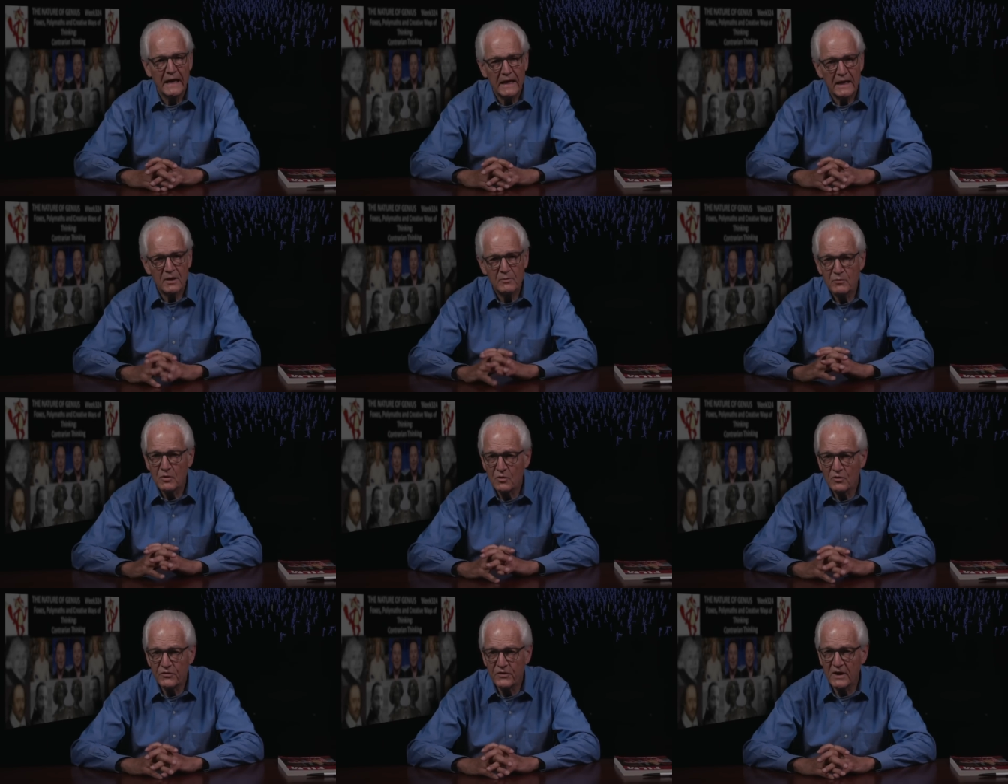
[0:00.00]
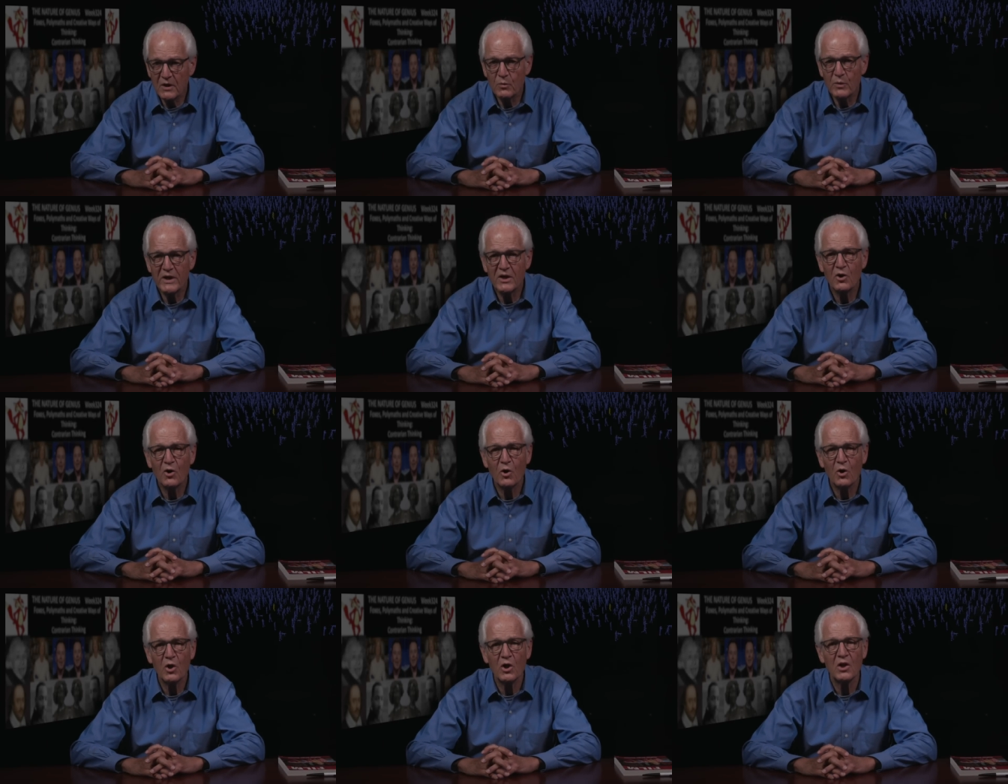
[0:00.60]
In music, we
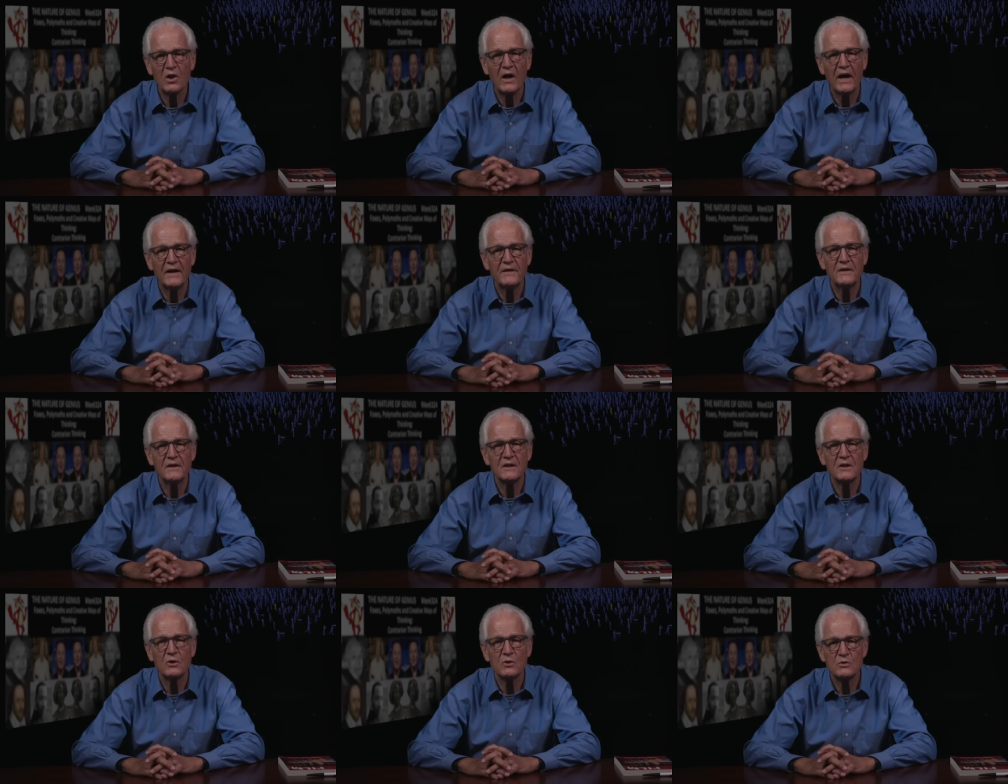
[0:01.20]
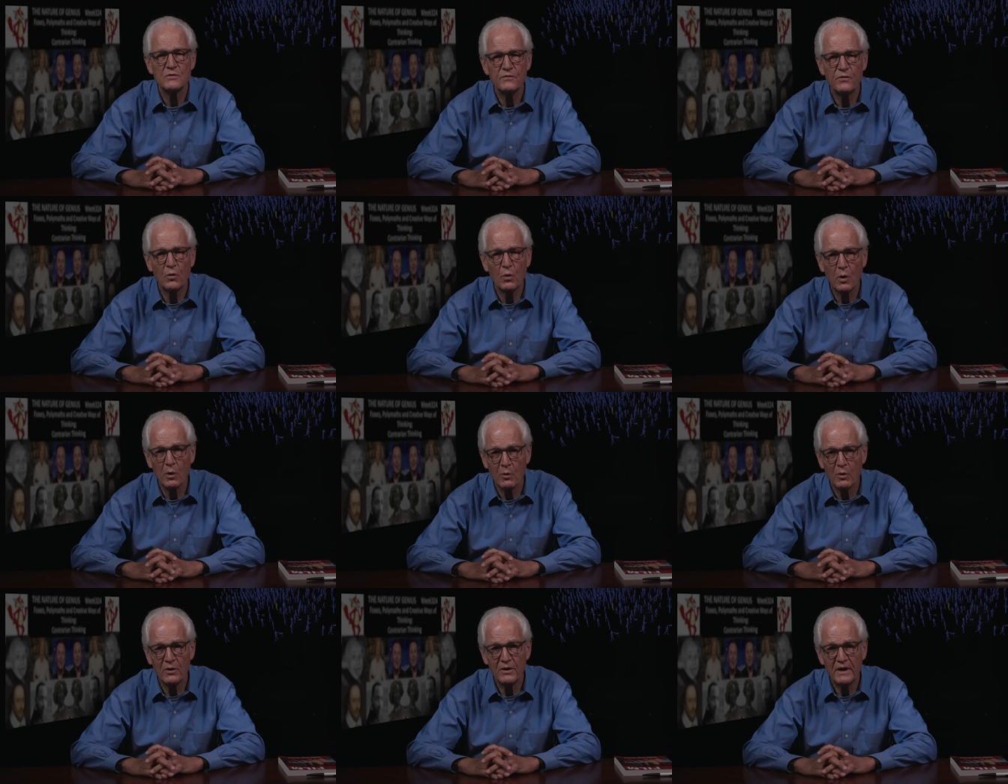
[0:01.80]
call a line that goes
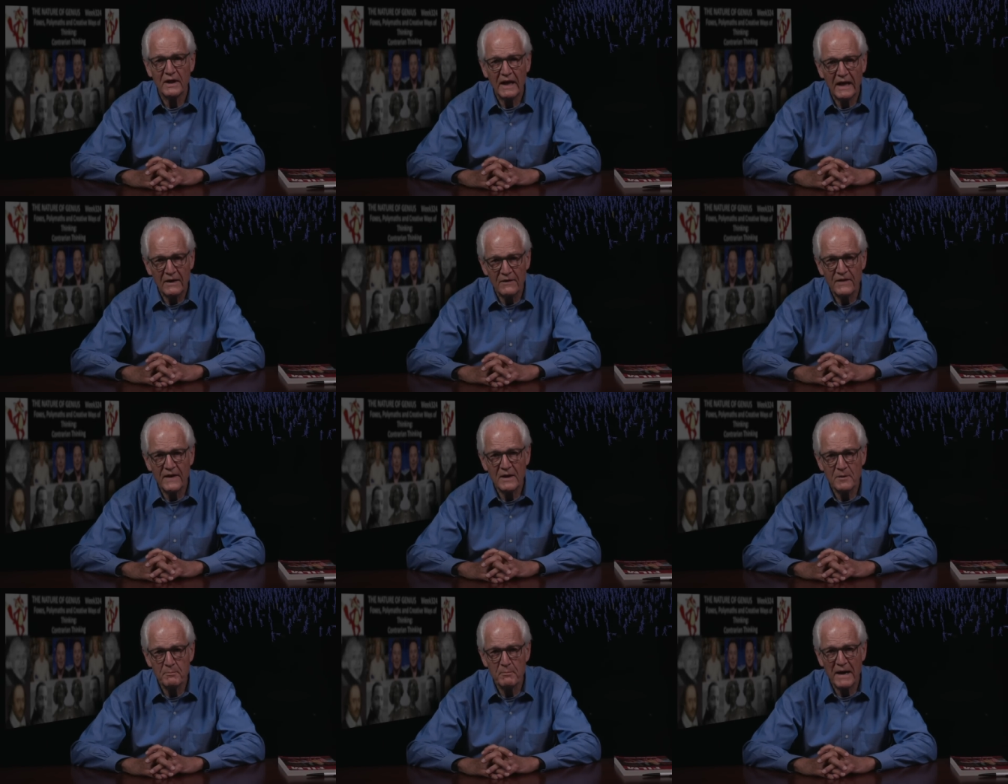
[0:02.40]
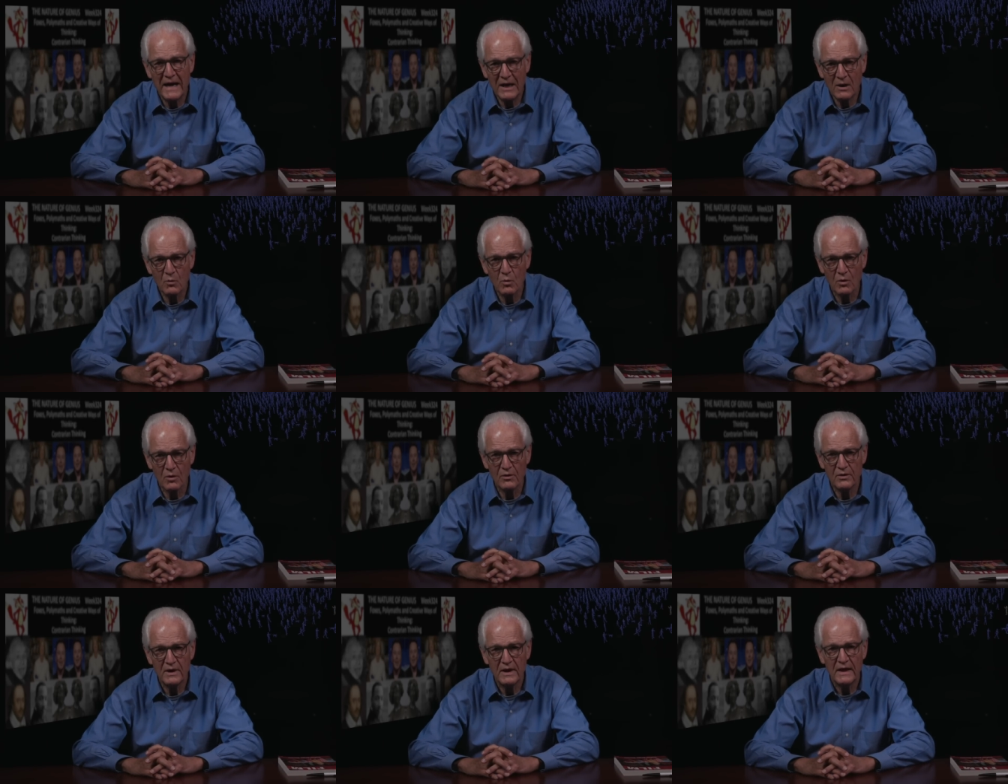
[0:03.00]
forward and then
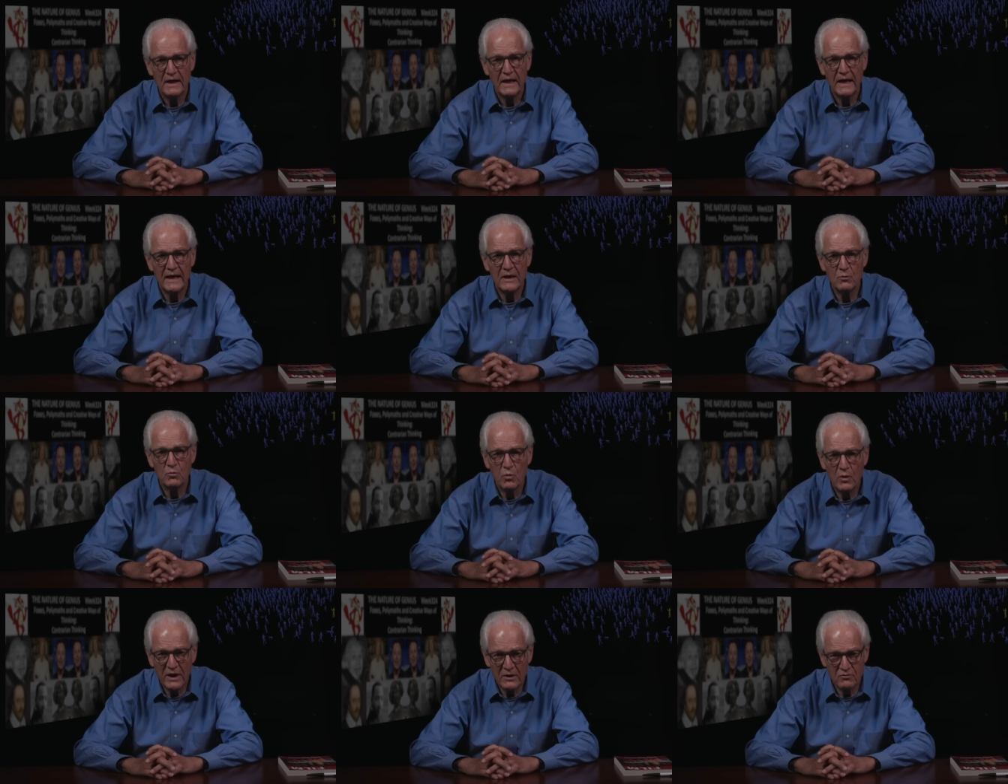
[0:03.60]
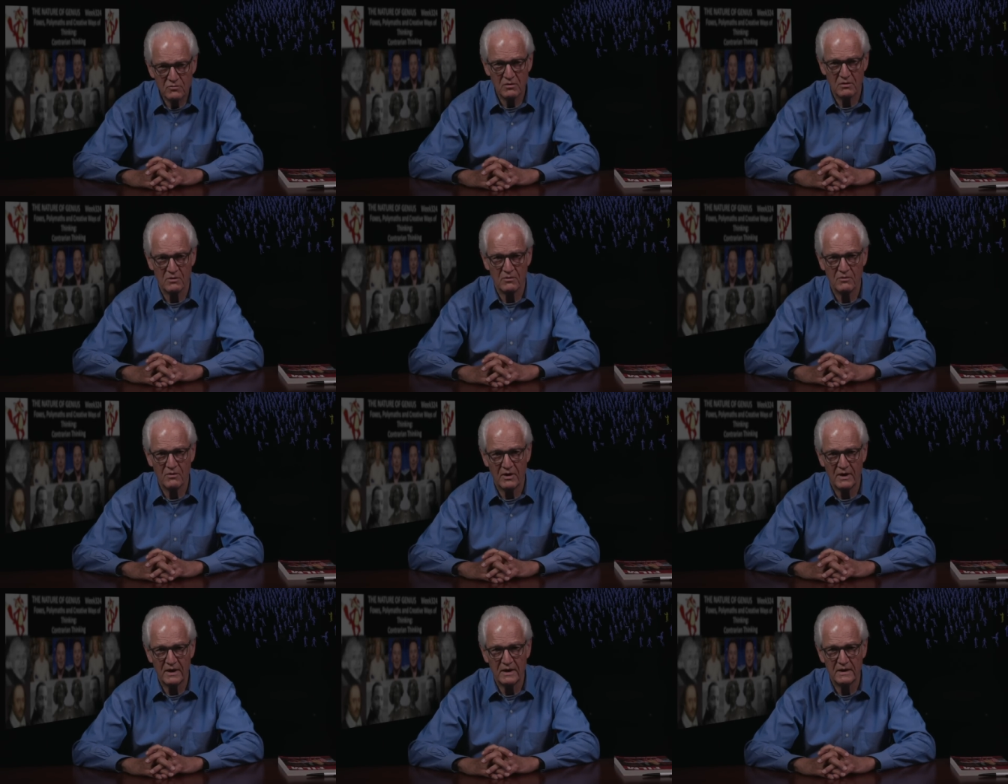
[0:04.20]
backward a
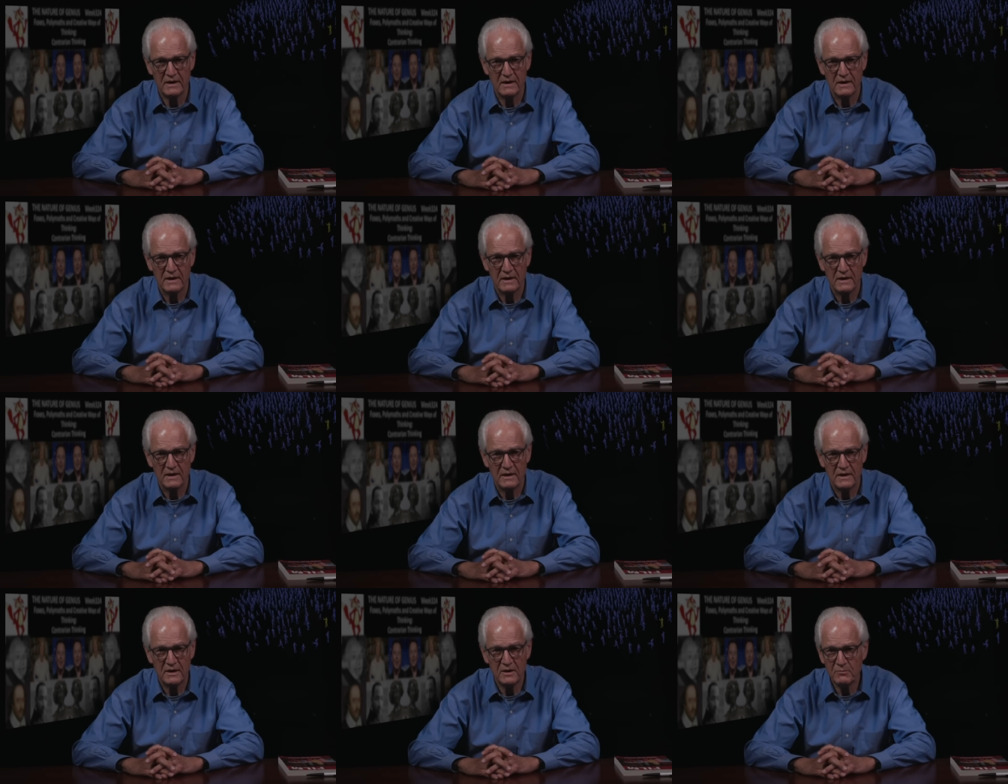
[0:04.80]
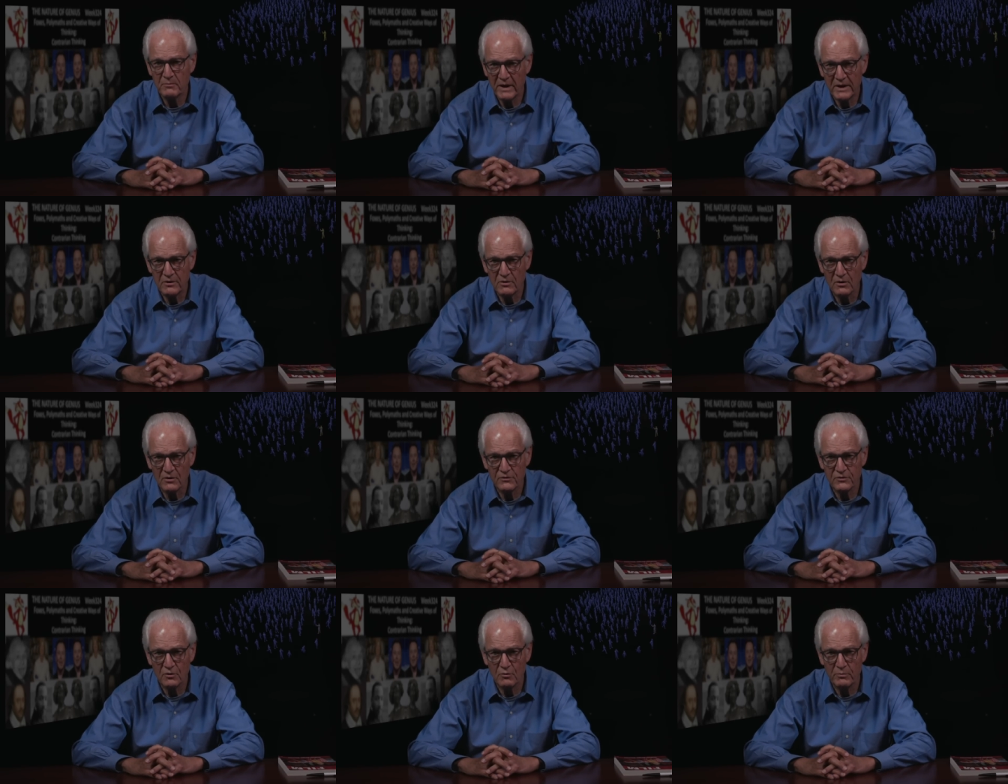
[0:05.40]
retrograde. It might
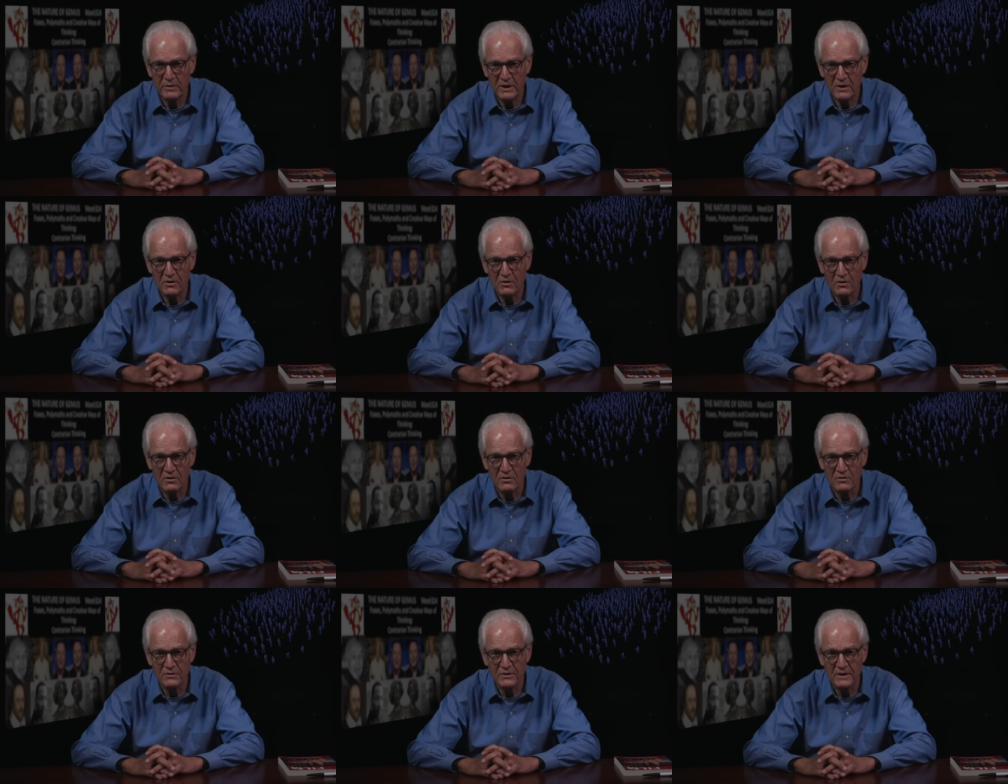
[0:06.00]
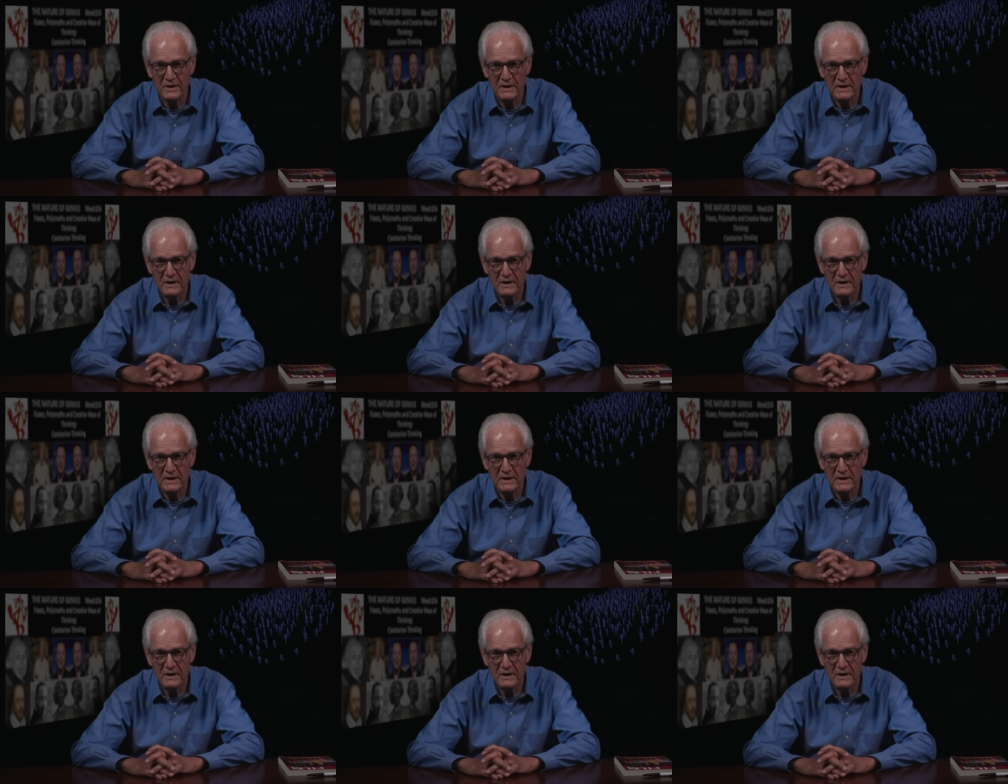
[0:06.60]
also be called